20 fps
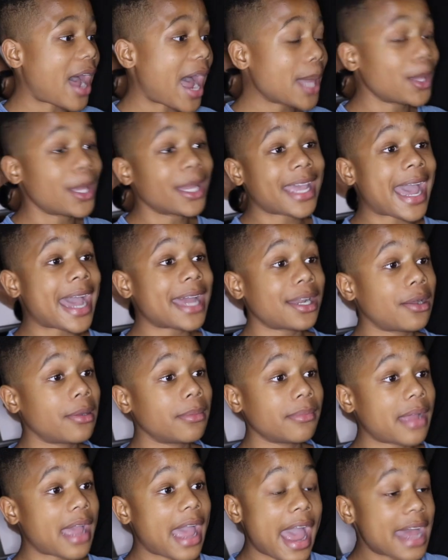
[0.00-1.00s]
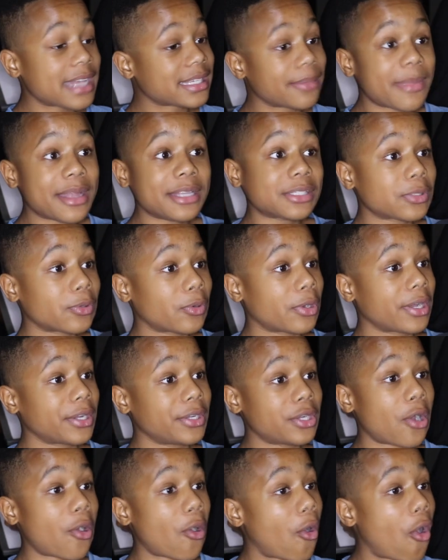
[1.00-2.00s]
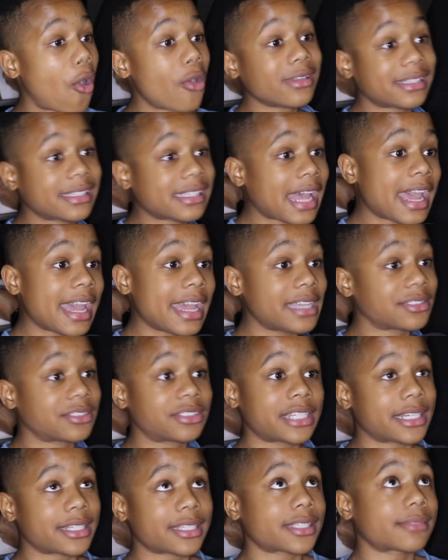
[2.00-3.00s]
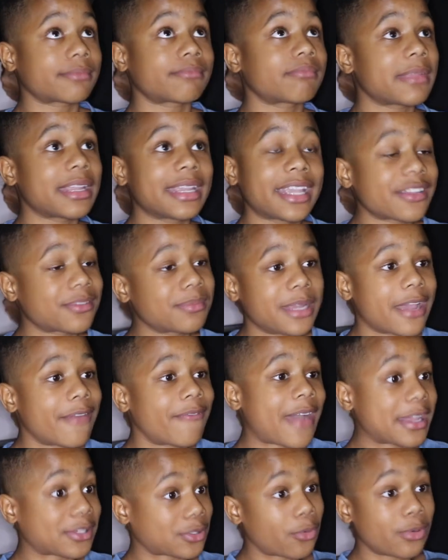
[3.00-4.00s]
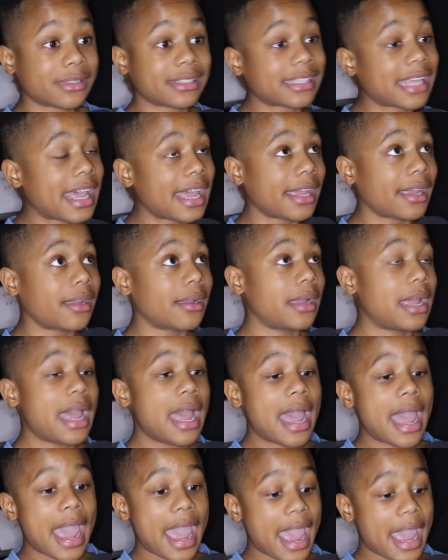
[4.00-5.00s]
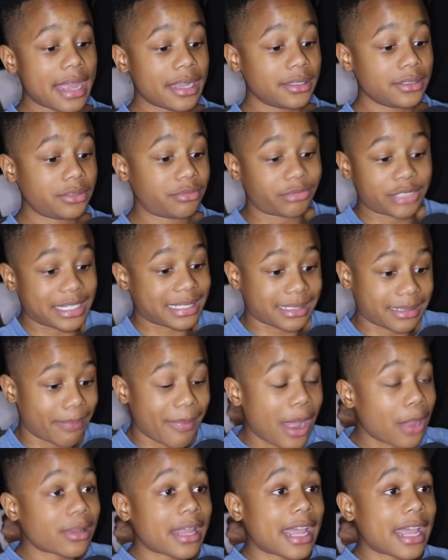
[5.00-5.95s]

I look at him as a mentor, you know, on set, and just he gives me advice on set and just about